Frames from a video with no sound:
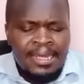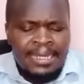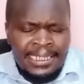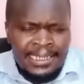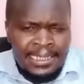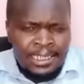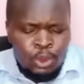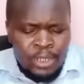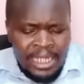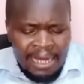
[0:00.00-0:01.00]
Listening
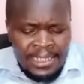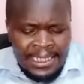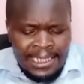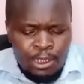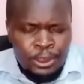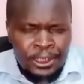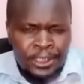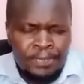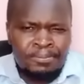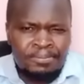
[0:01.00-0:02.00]
to Rigathi's legal
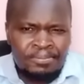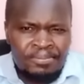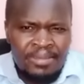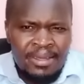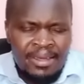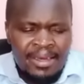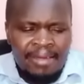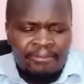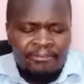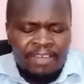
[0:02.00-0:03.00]
team,
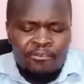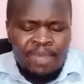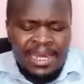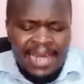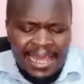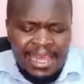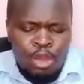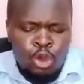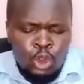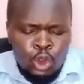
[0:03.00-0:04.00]
they have been
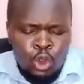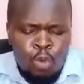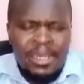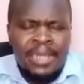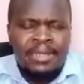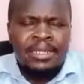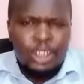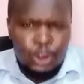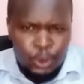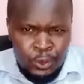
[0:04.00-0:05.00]
hanging on two main
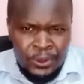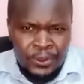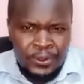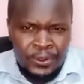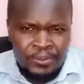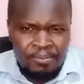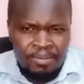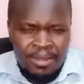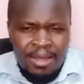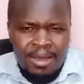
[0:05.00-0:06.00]
issues:
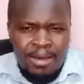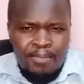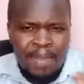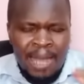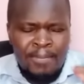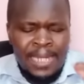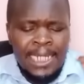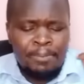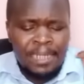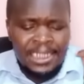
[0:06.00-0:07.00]

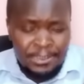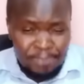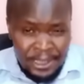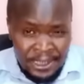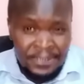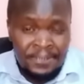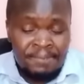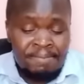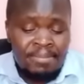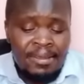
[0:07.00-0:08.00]
public
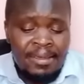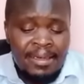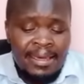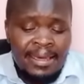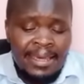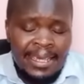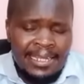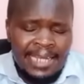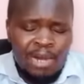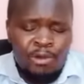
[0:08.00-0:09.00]
participation,
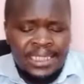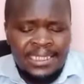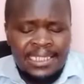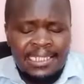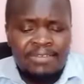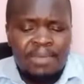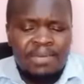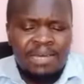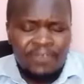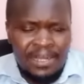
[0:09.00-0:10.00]
and now recently the
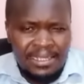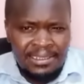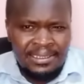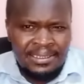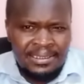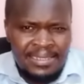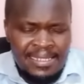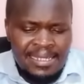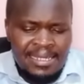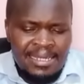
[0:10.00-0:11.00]
mere fact
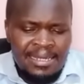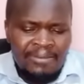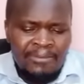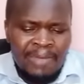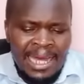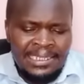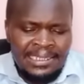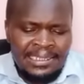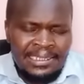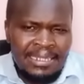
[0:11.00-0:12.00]

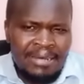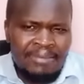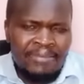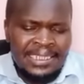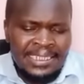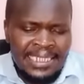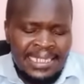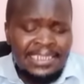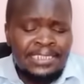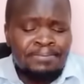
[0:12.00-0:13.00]
that the
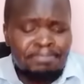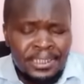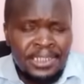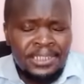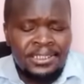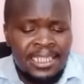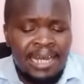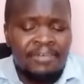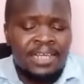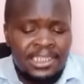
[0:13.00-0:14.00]
Senate impeached
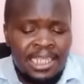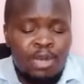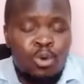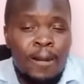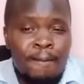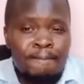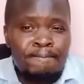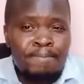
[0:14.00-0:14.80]
Rigathi Gachagua